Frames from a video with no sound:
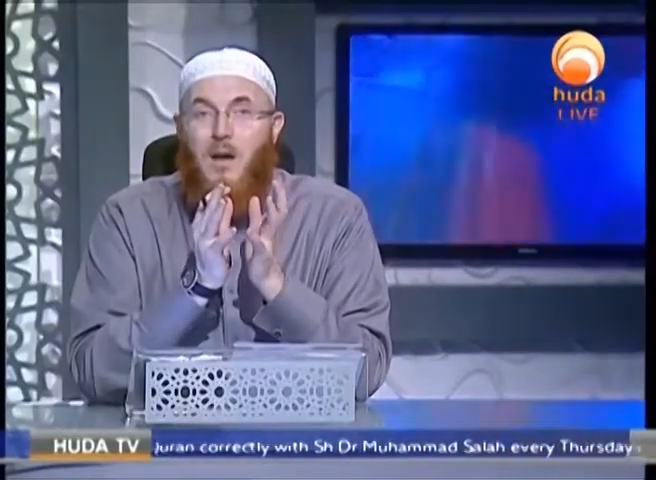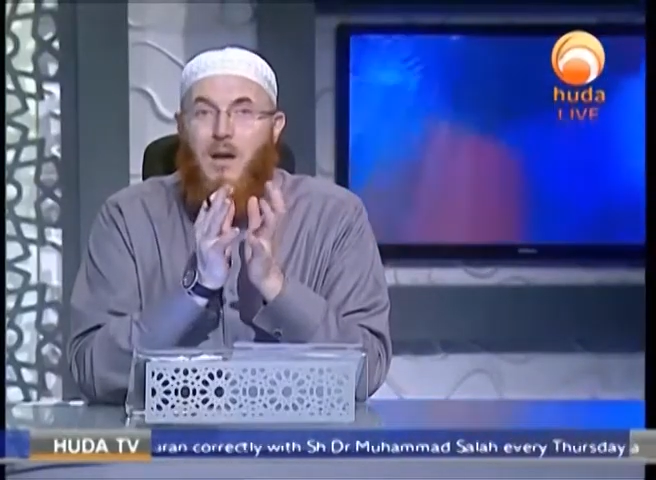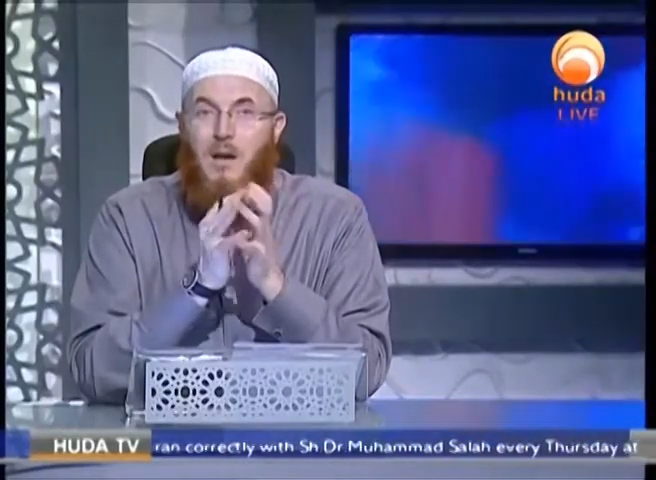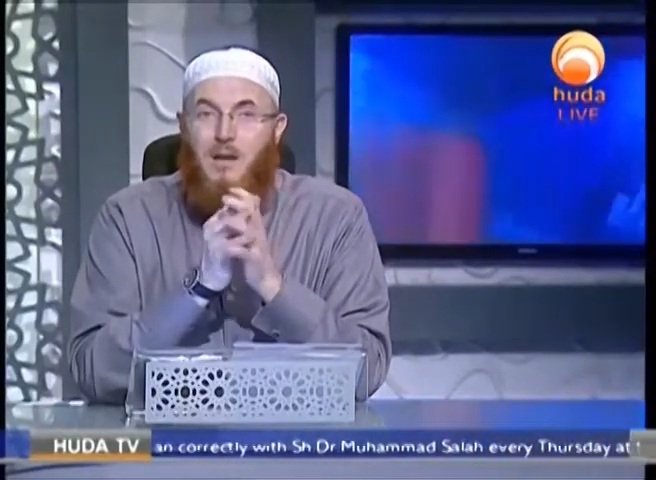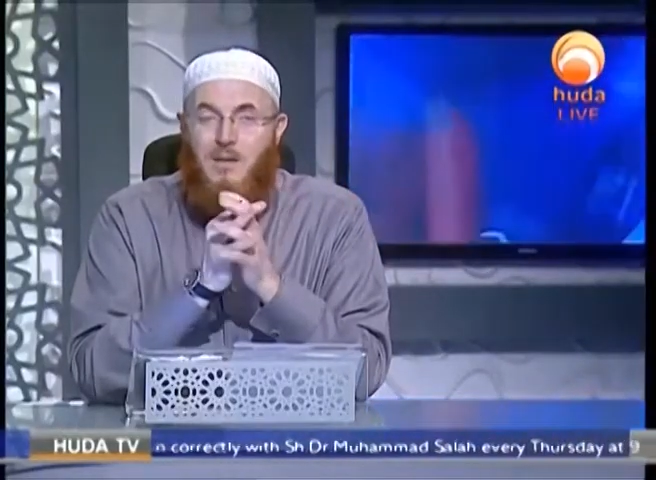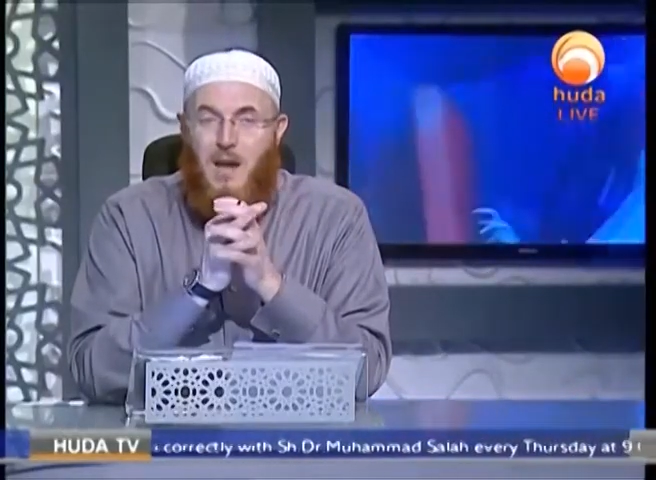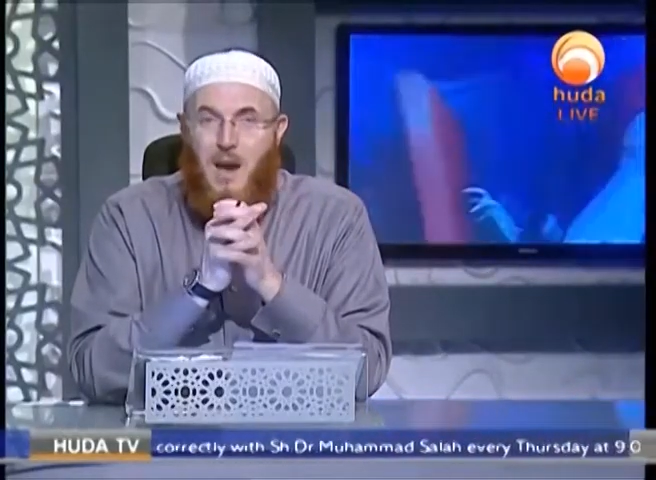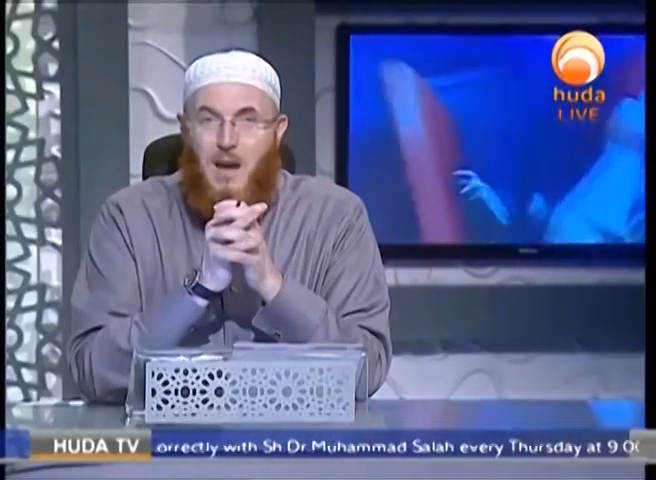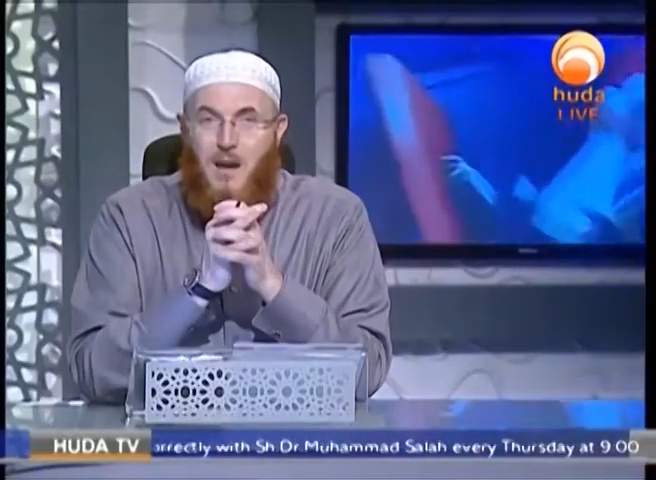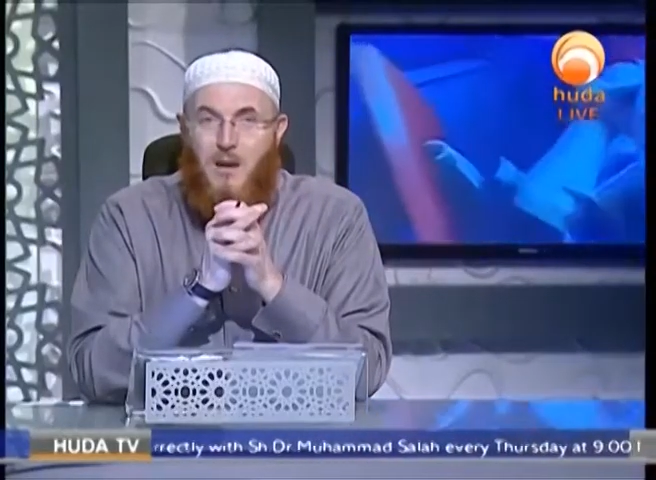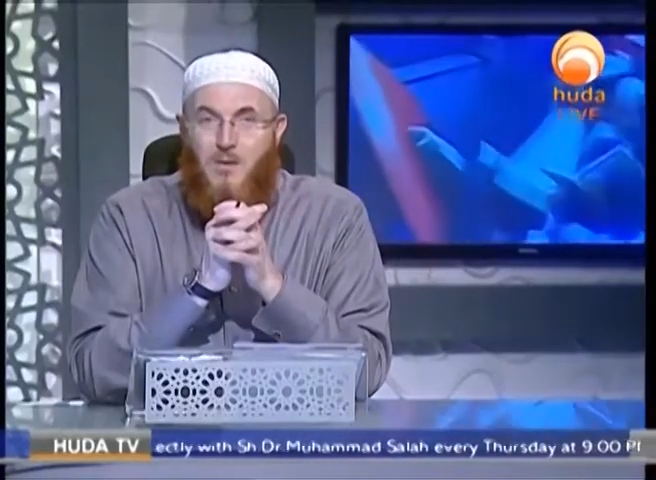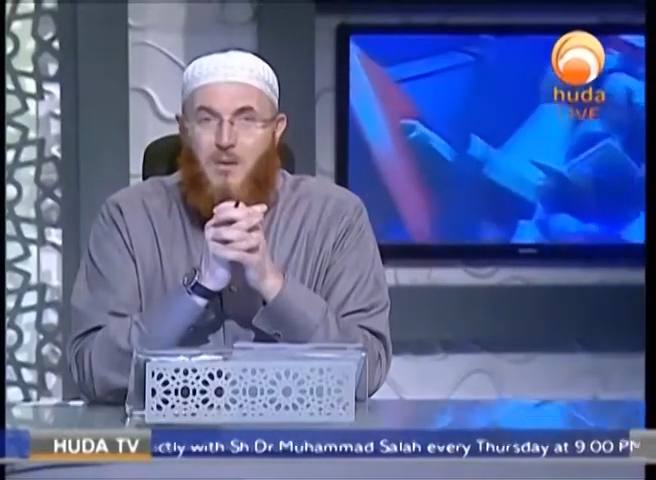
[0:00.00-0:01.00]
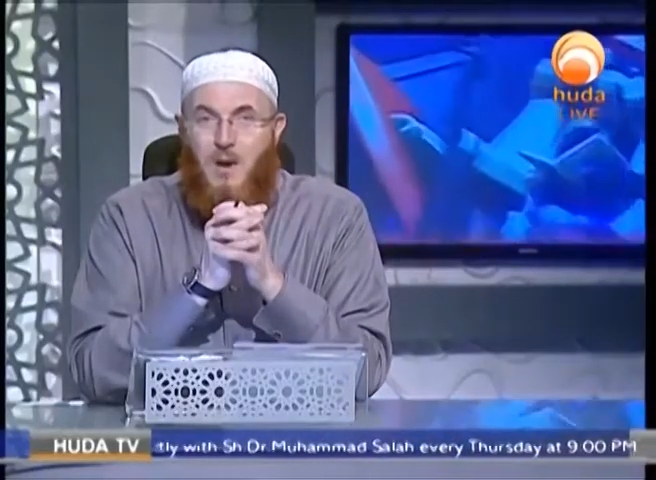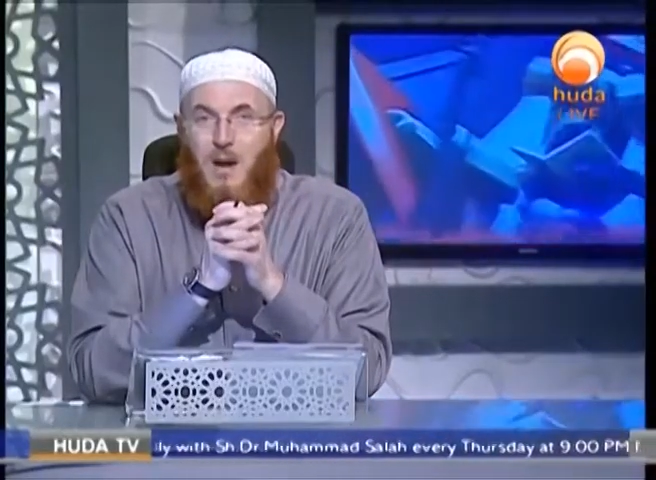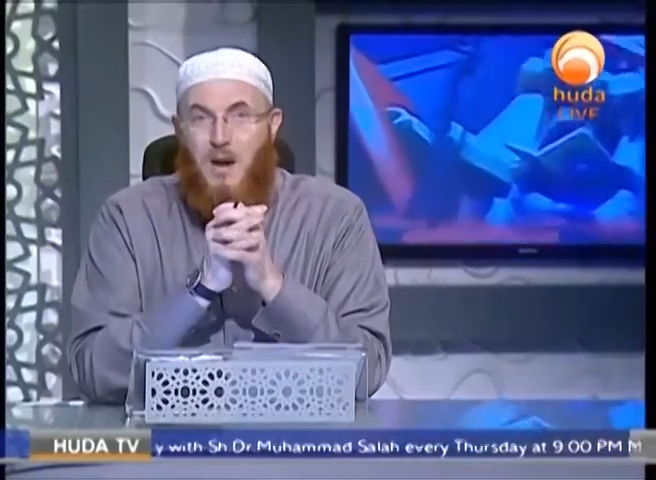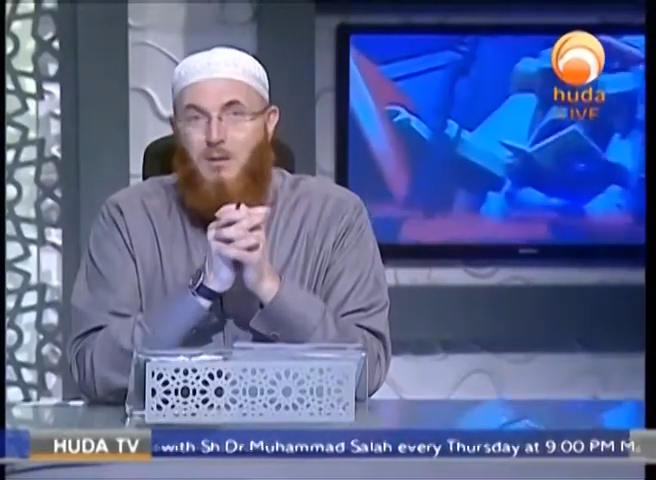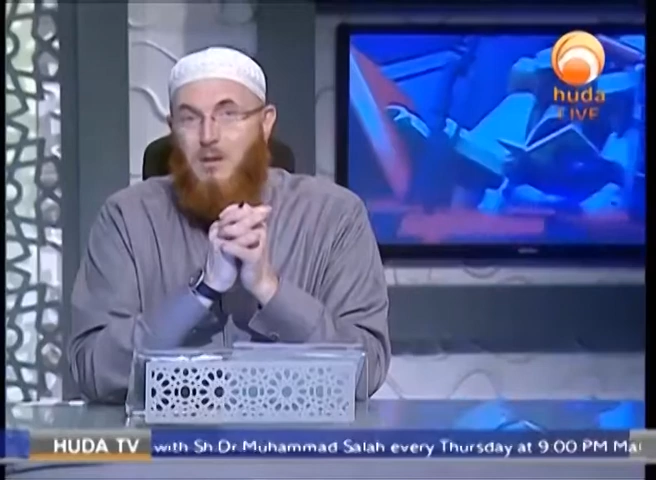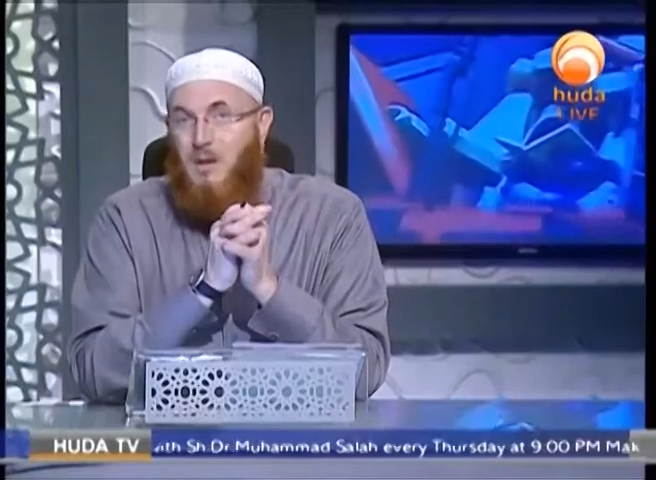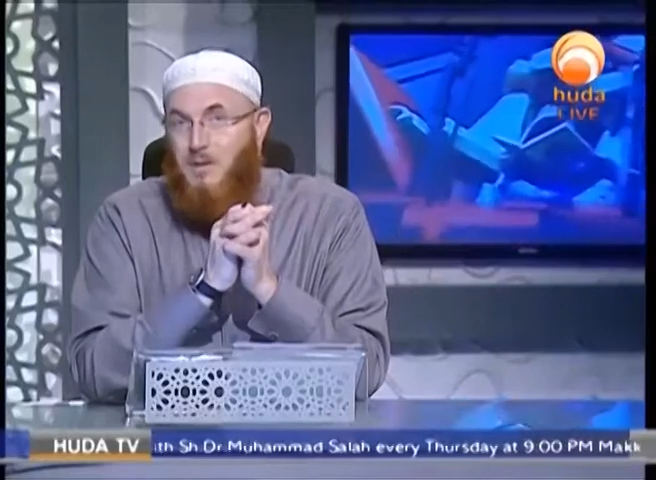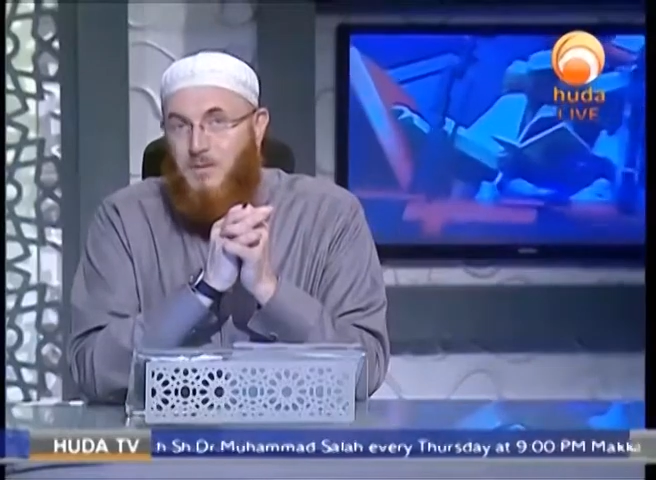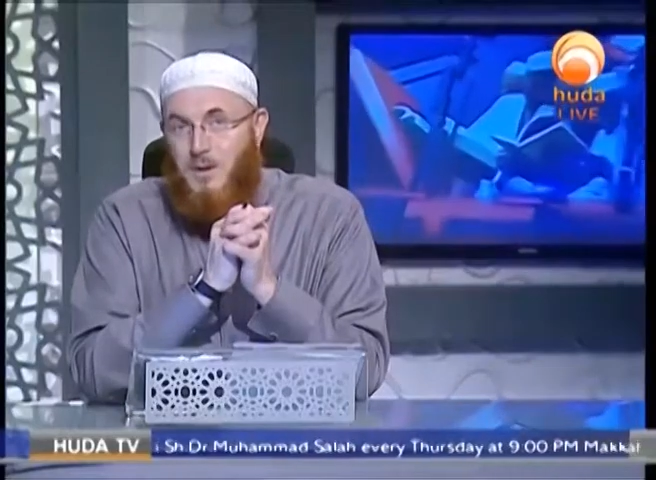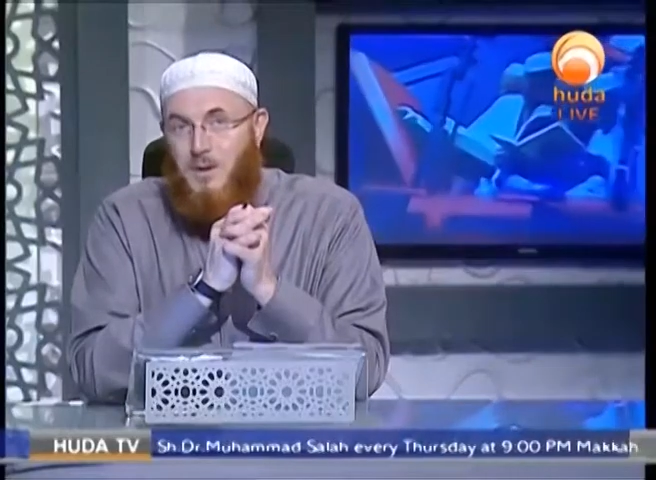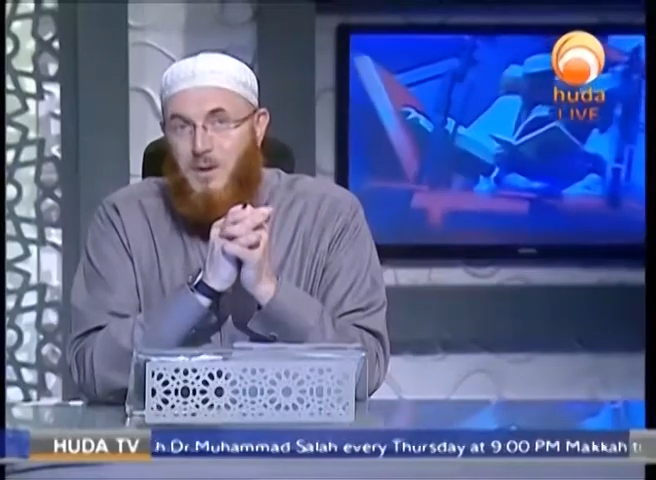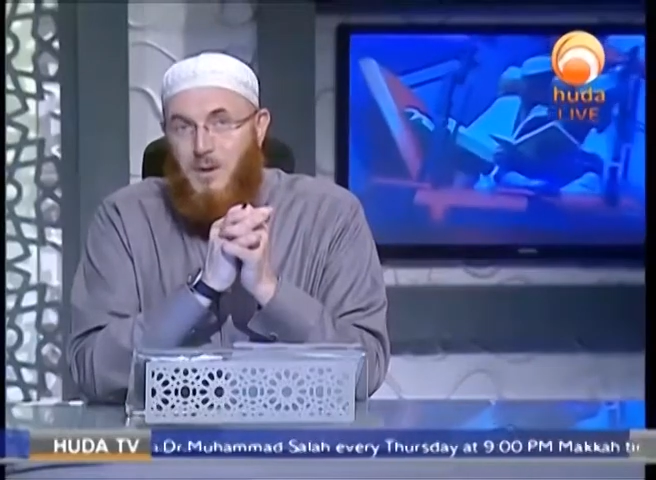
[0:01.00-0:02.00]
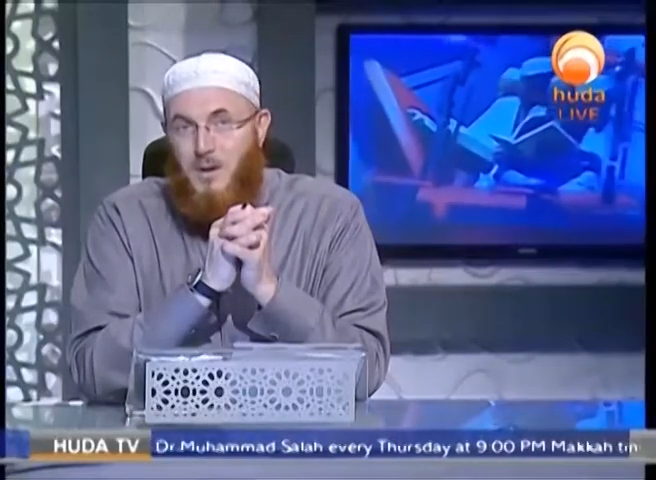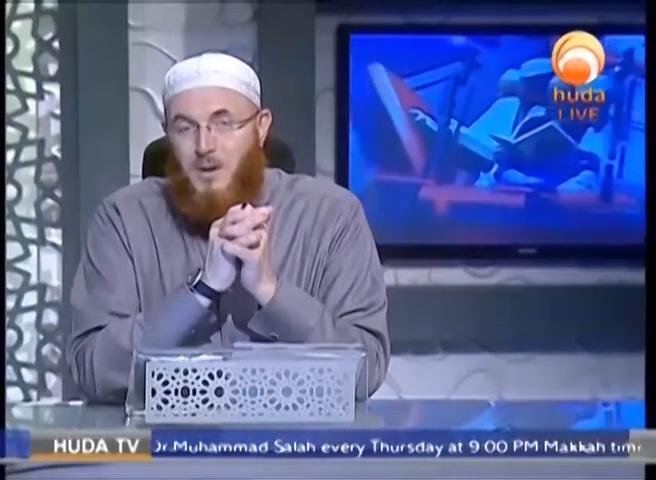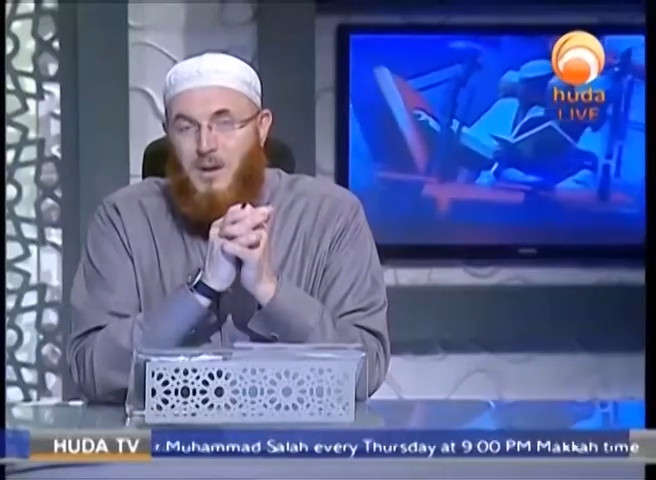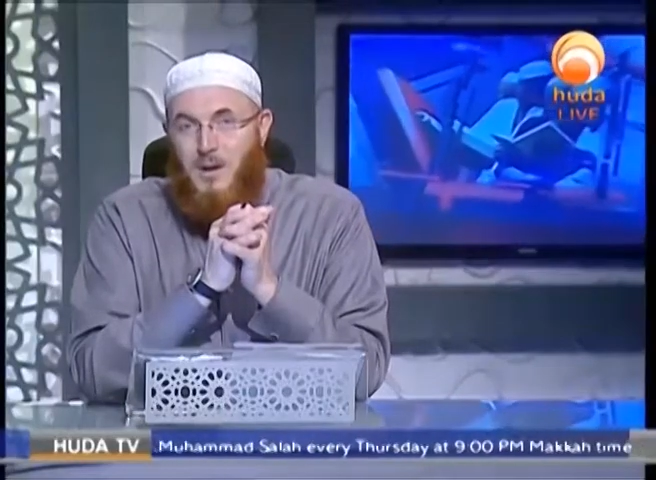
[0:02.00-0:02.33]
in his hand, around his finger?